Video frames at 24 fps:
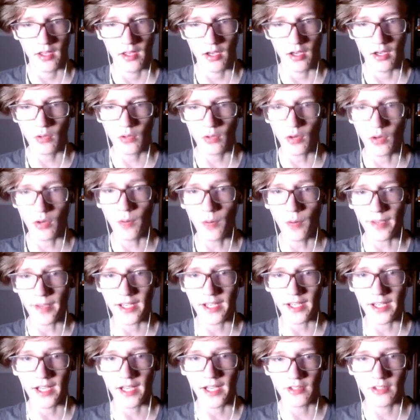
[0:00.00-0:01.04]
Oh, oh my
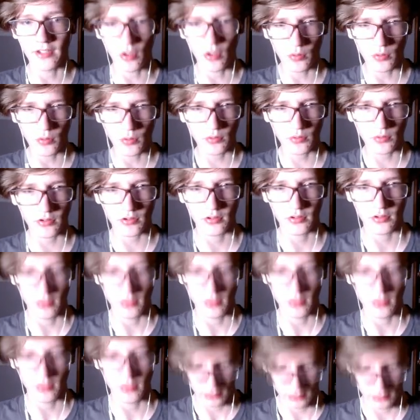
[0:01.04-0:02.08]
God! Don't
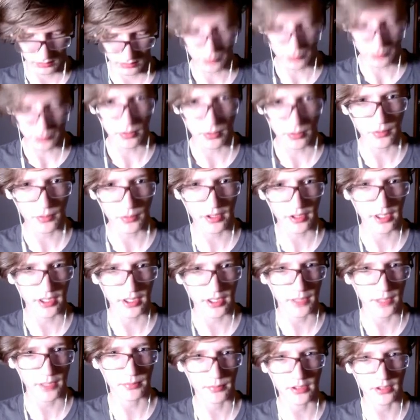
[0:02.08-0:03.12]
don't blow anything
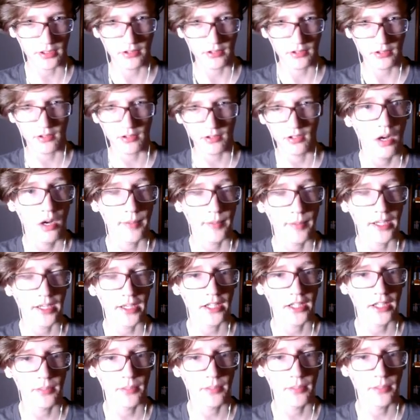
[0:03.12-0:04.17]
up, please. Oh my
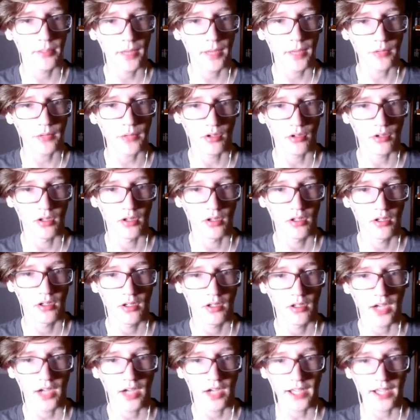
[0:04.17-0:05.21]
God! The bouncer.
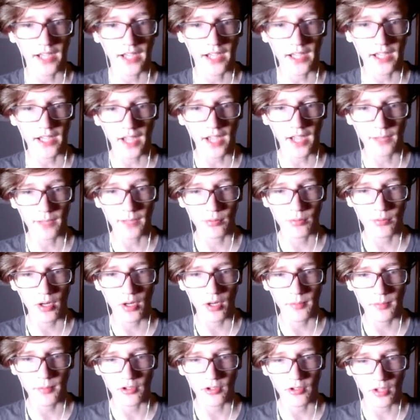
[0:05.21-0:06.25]
I, I I
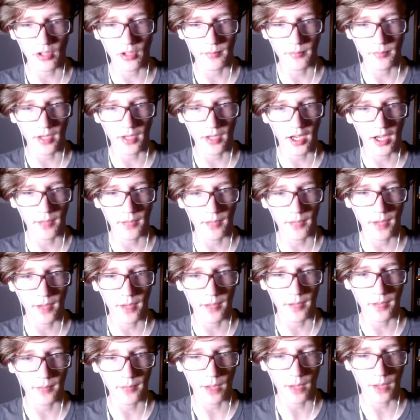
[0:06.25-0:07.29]
promise I'm I'm
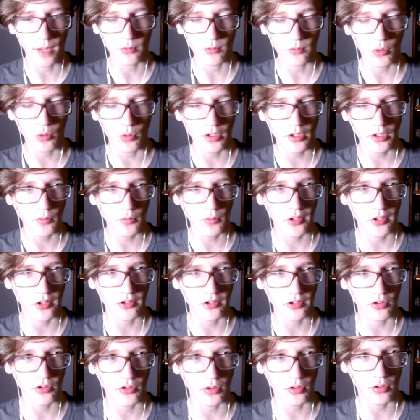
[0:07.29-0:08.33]
I'm I'm twenty-one,
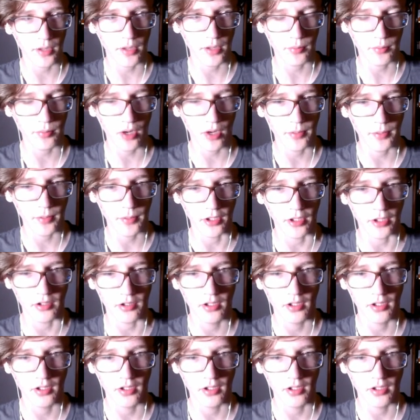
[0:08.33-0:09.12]
sir. I promise.